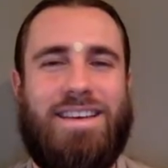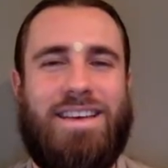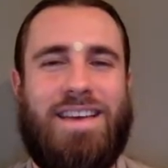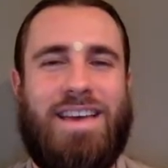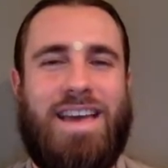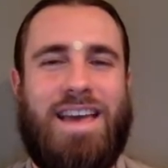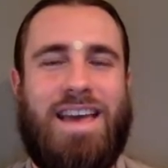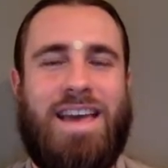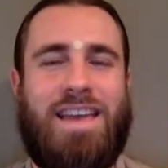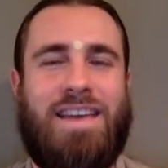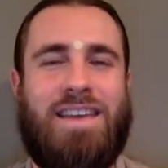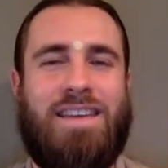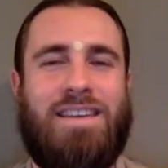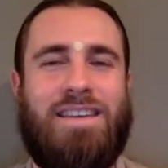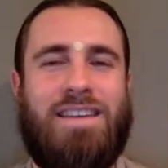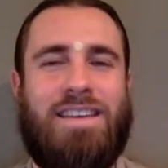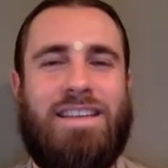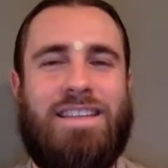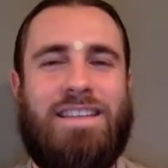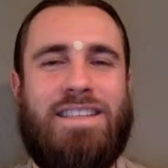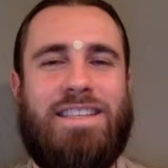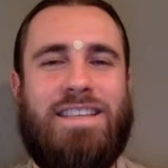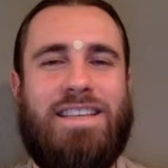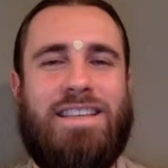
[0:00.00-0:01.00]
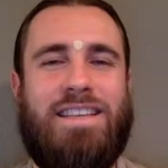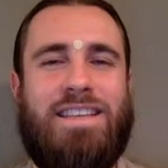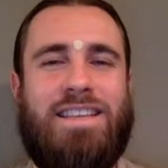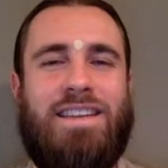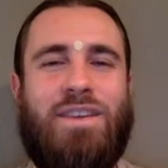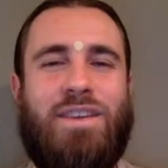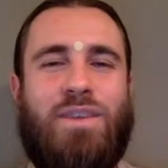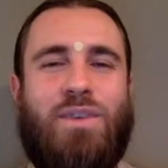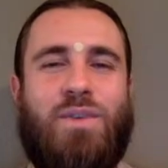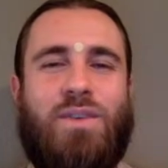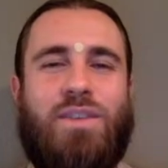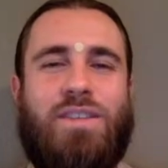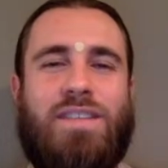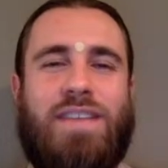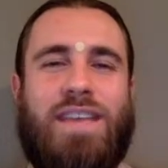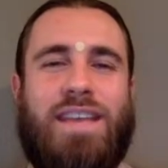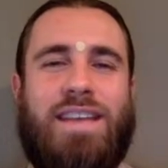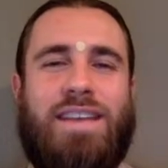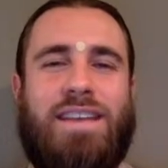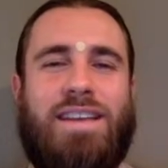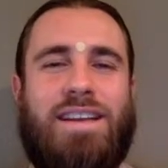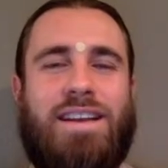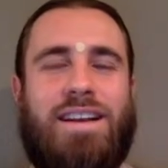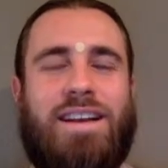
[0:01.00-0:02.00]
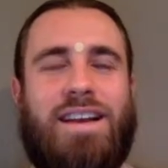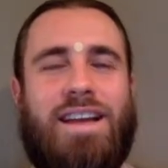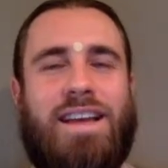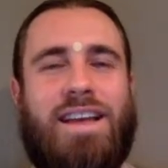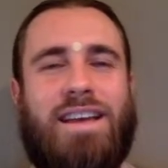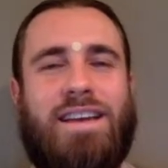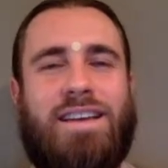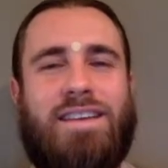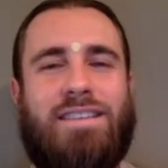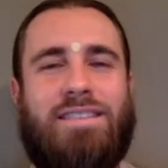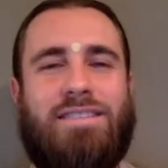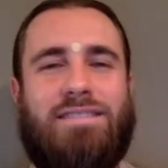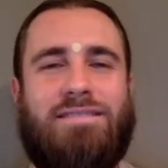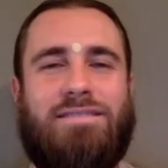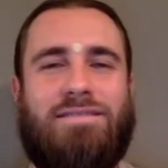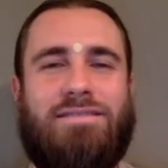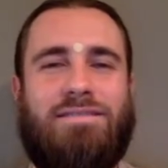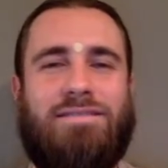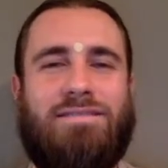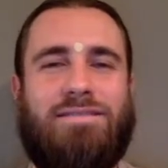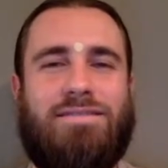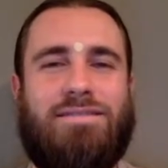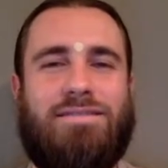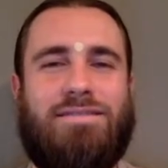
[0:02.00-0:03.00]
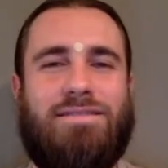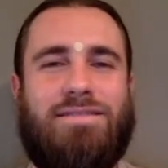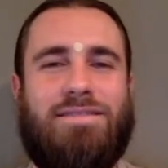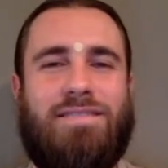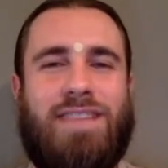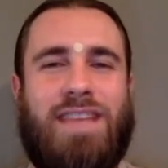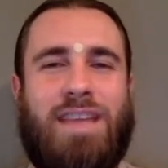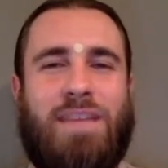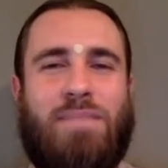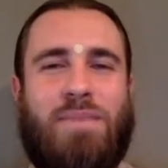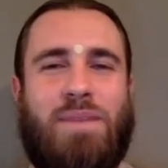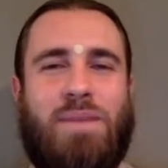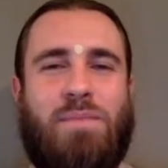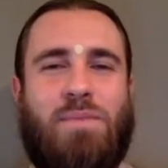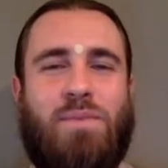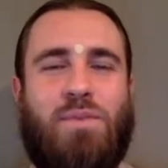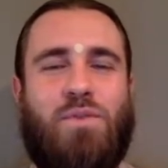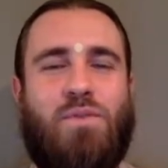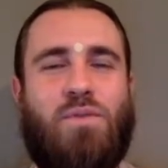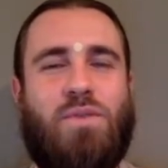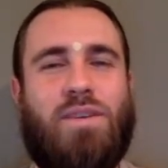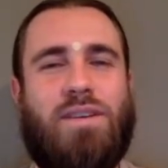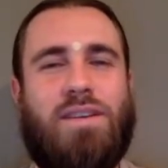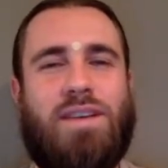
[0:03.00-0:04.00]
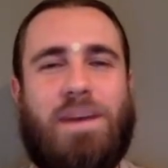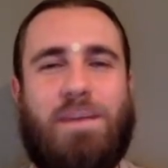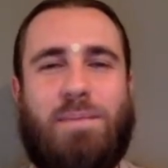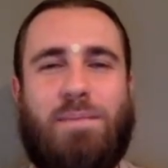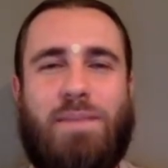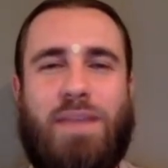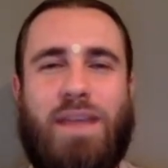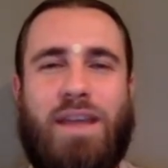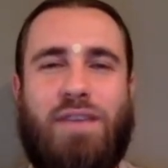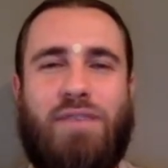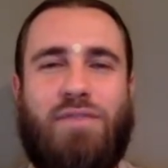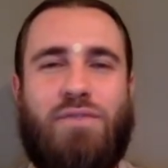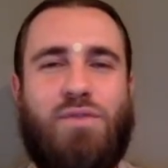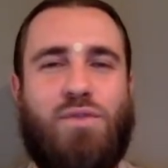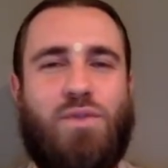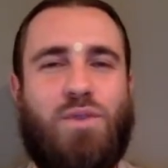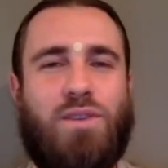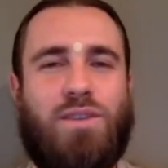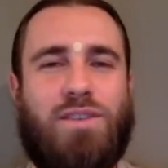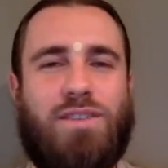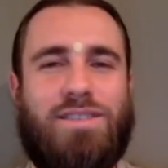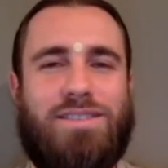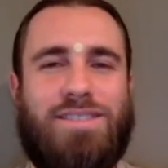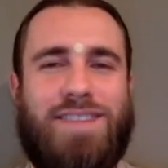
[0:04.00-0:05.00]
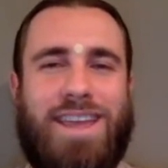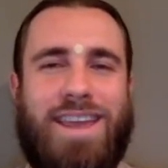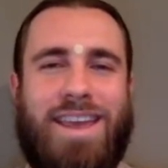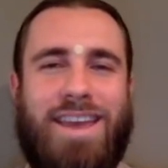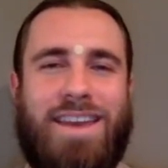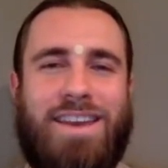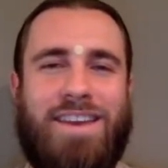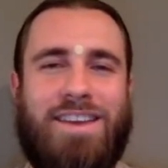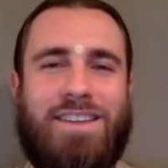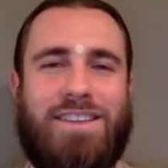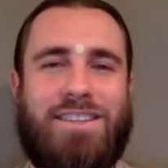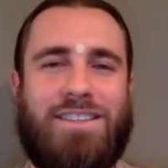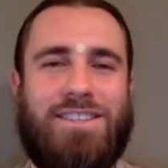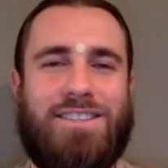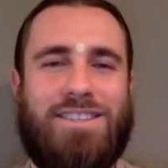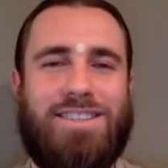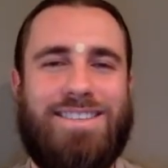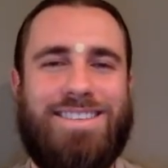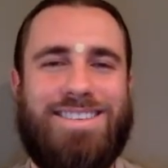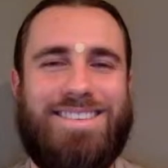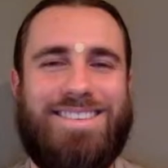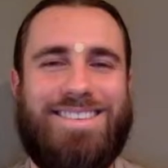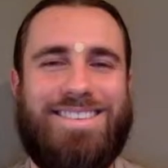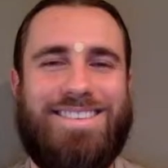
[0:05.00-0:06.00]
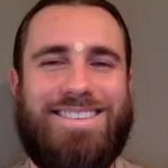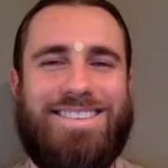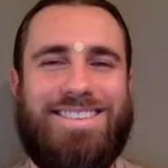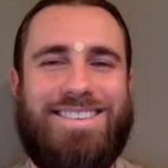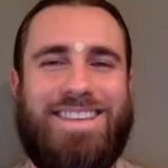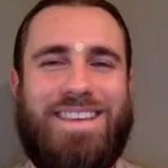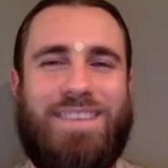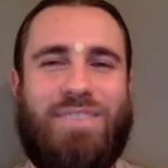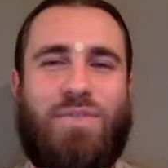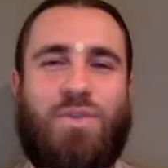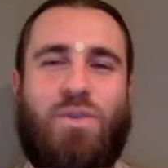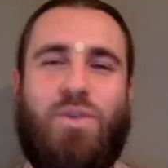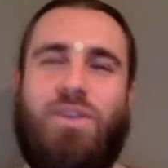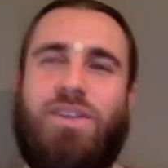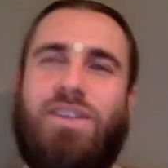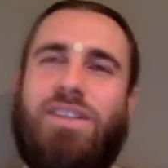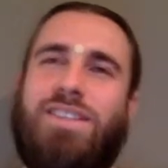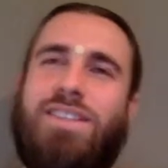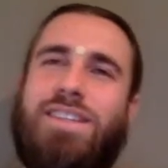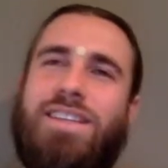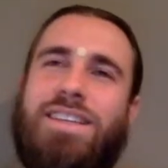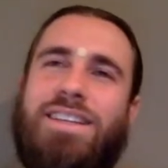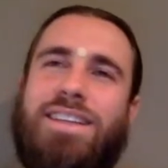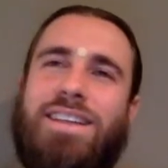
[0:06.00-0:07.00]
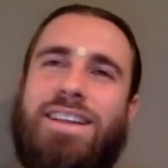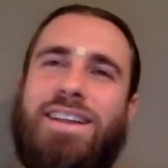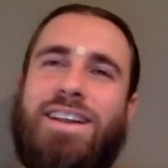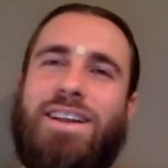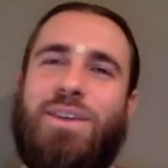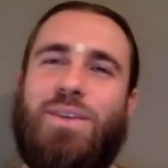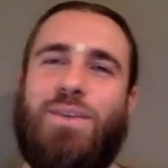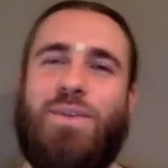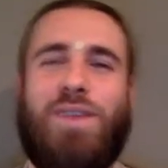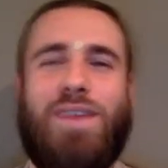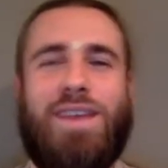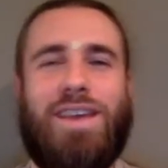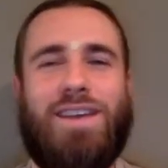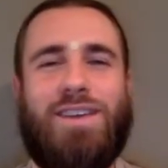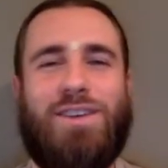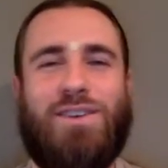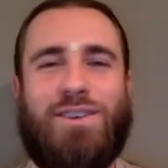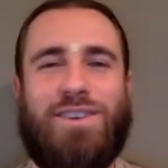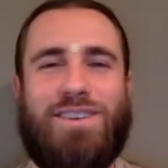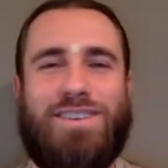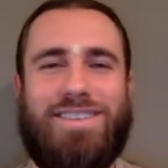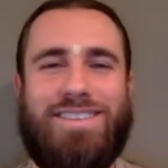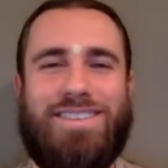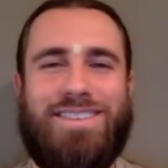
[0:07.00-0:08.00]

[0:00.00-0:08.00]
And it said that they all sat there like people who were dumb, like fools, like idiots. They were all just sitting there looking at her.